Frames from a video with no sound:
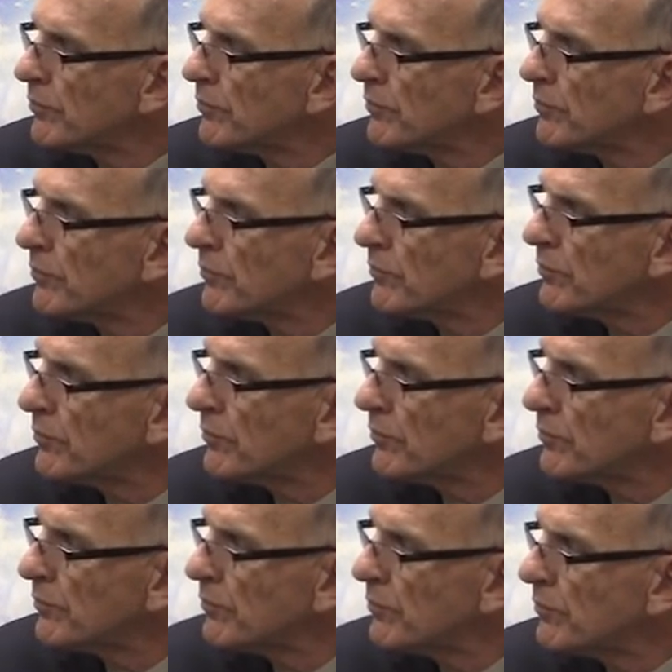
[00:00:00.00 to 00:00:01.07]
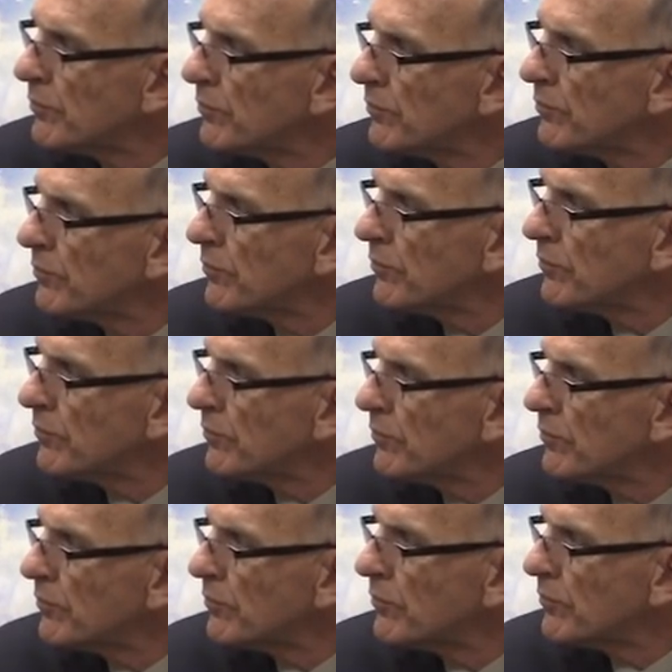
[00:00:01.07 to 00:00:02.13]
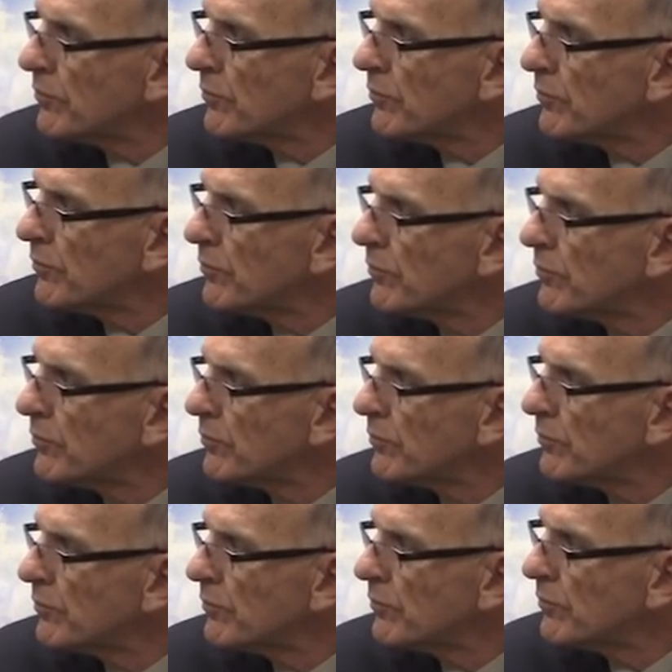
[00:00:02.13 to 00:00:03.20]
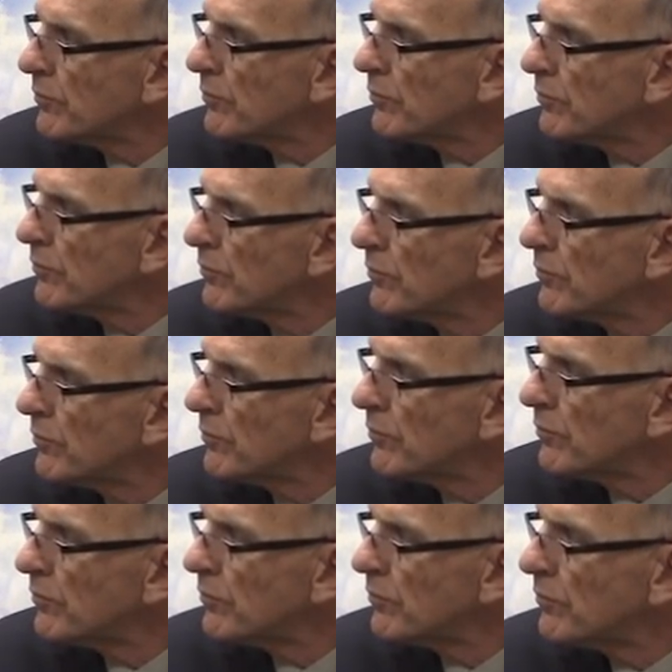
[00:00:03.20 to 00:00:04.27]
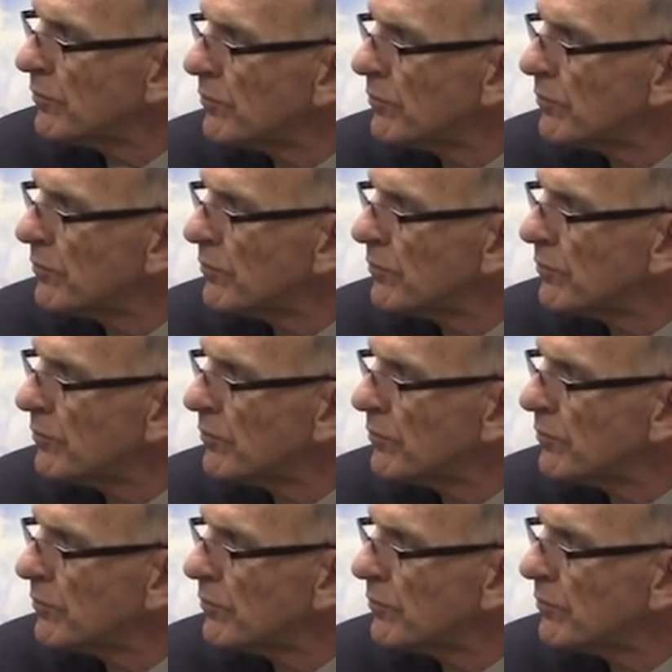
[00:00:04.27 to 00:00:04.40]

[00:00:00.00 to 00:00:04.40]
The person shown says nothing.